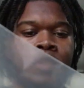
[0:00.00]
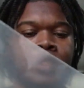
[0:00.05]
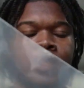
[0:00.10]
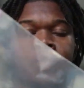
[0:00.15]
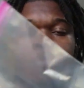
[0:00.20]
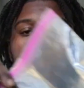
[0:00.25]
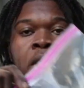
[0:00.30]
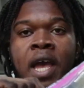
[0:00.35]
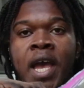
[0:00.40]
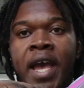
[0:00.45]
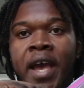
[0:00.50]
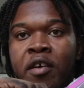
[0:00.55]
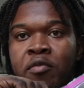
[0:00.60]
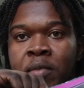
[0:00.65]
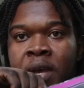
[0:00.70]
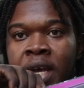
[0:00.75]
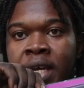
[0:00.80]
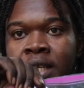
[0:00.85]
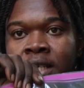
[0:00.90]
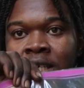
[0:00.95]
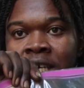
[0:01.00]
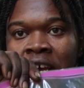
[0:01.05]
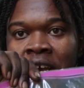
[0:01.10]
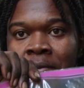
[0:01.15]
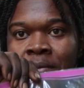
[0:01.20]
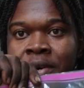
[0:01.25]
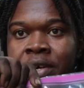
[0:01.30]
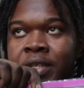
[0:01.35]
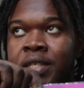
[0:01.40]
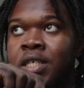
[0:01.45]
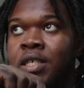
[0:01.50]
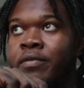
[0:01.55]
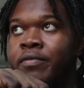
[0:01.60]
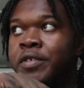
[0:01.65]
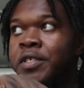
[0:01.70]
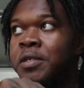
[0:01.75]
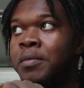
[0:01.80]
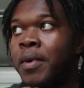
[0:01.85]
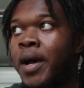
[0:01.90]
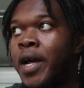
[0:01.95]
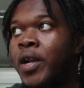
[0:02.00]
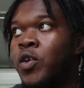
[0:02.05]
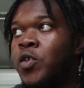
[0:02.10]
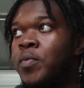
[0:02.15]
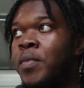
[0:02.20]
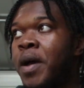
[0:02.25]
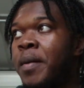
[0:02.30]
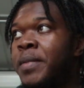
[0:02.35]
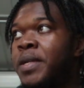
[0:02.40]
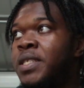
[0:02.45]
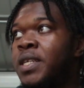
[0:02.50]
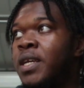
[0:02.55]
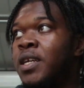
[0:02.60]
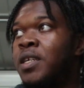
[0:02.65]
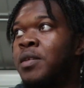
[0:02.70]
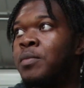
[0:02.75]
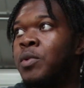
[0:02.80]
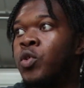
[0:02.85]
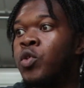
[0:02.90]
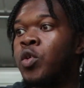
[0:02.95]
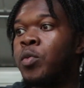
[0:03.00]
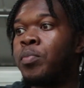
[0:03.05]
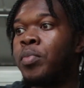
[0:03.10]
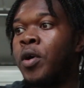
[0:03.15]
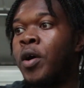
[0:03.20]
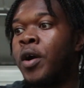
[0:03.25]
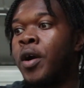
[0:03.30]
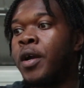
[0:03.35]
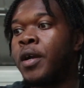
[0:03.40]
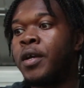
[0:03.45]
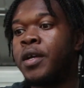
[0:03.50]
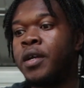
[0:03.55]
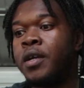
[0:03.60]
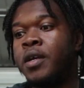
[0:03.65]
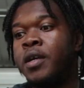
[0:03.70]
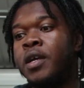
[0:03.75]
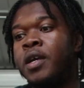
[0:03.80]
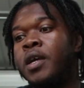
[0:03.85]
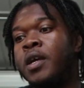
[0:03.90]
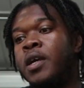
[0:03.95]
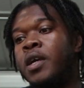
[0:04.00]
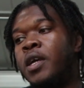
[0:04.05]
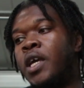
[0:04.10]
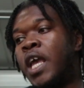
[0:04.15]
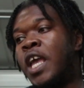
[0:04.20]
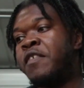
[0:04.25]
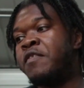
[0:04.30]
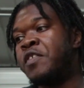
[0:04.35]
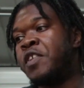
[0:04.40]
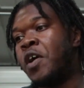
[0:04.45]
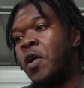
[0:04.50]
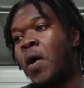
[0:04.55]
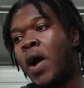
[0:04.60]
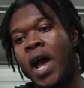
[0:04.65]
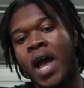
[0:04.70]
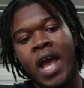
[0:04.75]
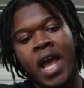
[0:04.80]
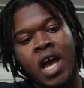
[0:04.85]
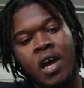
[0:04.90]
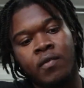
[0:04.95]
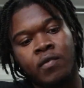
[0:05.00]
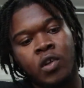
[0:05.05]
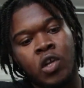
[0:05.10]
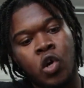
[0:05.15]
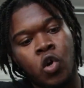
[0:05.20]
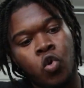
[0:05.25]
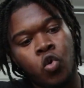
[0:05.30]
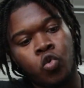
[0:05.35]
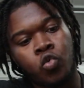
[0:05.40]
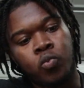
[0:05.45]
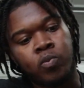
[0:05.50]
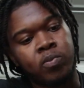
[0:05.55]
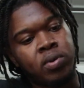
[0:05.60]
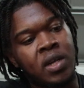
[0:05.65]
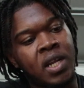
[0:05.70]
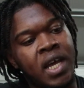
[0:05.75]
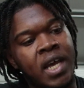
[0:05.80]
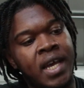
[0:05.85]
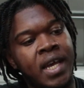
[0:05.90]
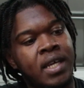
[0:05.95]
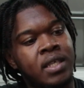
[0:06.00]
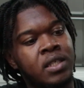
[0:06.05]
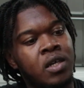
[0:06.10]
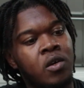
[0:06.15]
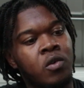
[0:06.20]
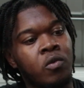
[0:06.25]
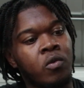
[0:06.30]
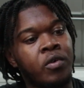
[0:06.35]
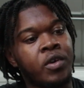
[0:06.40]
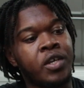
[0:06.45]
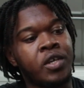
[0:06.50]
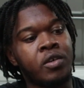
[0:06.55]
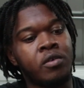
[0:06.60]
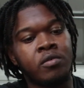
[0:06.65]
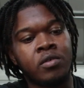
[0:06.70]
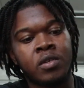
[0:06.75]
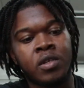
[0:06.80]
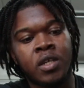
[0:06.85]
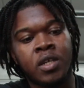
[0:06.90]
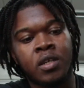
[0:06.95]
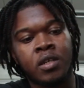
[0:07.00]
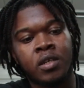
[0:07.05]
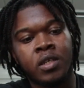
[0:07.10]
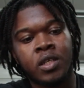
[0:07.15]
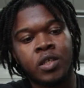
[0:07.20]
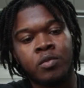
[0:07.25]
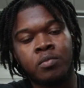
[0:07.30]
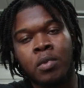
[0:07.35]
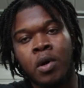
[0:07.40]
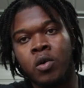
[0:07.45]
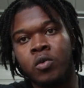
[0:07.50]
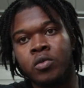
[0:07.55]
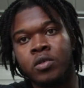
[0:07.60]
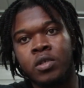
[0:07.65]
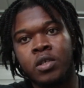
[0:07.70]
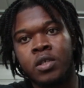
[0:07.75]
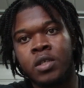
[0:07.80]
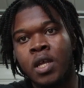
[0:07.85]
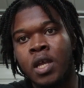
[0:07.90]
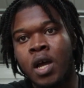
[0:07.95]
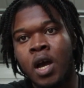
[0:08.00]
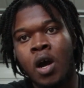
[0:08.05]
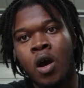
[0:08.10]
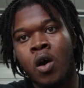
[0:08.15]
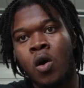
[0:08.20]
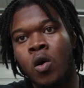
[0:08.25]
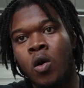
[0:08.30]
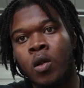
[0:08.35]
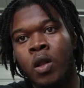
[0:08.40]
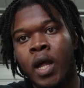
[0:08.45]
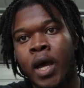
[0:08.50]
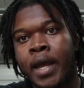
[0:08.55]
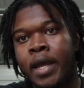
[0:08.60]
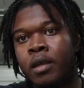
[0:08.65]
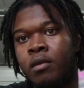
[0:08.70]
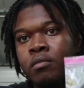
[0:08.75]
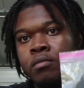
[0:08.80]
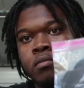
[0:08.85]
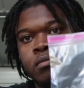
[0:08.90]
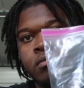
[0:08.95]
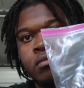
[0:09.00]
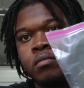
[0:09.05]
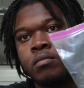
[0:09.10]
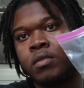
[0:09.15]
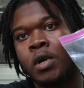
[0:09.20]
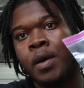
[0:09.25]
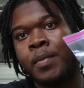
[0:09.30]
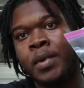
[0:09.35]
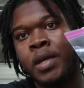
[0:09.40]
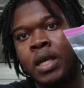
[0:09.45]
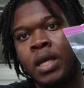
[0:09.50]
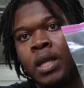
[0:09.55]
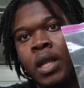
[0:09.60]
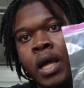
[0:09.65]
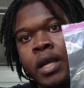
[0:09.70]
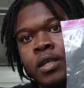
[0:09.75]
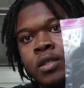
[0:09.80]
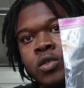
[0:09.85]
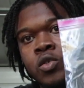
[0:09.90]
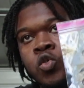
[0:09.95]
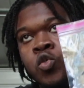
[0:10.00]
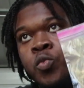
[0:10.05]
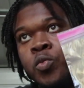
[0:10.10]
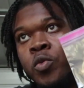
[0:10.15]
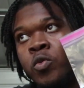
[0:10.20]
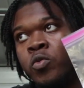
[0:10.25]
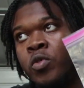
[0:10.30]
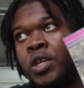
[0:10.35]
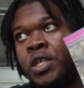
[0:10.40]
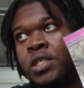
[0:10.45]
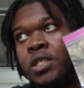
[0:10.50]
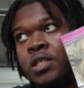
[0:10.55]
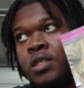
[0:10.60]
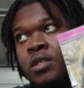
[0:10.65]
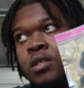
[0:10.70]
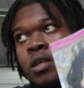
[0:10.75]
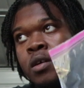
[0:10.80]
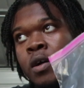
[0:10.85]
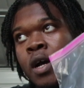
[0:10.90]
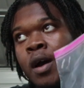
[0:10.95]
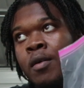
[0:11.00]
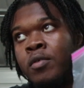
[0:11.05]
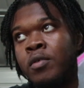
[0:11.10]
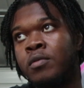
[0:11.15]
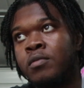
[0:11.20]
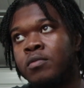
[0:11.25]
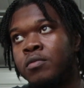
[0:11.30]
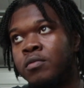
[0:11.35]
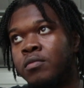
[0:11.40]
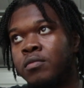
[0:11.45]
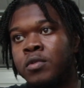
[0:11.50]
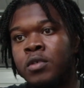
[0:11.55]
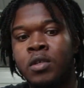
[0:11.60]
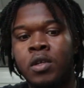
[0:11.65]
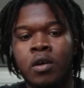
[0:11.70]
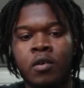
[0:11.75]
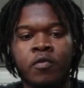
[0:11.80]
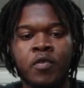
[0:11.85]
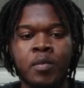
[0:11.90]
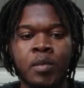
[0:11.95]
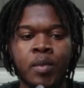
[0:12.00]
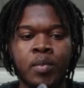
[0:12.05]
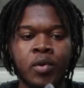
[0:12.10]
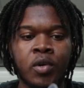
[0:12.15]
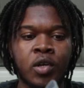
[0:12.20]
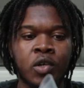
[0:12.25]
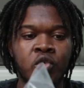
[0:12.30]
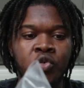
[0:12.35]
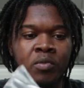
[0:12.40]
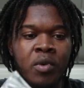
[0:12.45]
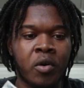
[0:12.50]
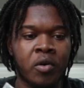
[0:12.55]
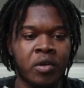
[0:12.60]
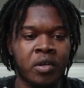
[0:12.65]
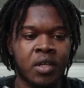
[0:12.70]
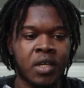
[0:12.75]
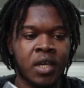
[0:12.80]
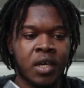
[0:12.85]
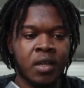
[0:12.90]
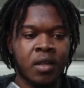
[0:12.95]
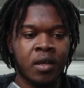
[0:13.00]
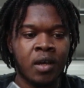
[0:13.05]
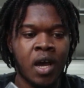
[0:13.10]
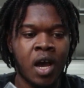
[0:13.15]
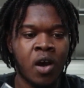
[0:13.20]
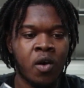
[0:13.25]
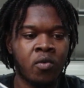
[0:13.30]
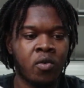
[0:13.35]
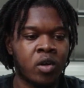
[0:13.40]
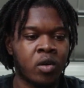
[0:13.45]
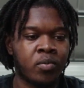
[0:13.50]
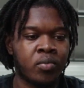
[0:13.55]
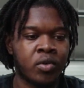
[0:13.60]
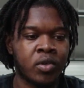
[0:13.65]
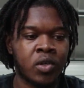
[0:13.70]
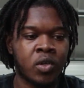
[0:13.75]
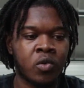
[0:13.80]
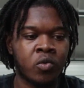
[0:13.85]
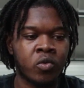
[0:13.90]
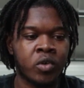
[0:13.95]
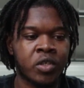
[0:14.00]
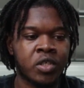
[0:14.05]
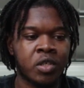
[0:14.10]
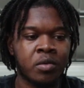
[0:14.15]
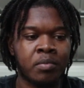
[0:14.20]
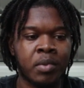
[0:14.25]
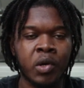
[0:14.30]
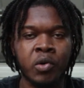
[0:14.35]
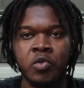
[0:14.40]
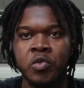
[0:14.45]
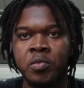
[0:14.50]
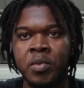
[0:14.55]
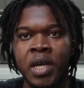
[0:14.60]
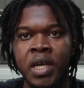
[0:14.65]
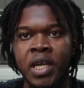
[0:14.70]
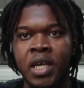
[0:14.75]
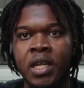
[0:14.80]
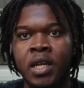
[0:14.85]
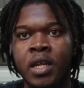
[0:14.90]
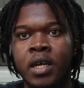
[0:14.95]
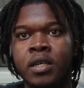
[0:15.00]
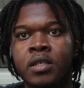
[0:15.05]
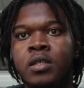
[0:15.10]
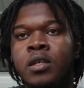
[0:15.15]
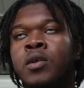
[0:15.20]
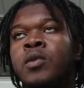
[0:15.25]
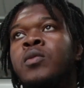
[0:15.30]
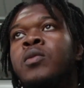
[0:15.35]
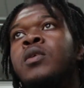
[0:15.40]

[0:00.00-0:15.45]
just bad, man. This can be a tip for somebody who might be taking the motor apart. Even though I have no plans on reusing any of these bolts, because they all like, I mean, like super rusty. So I would, you know, if I'm gonna put a new motor together, I don't want to put no rusty bolts back in there. So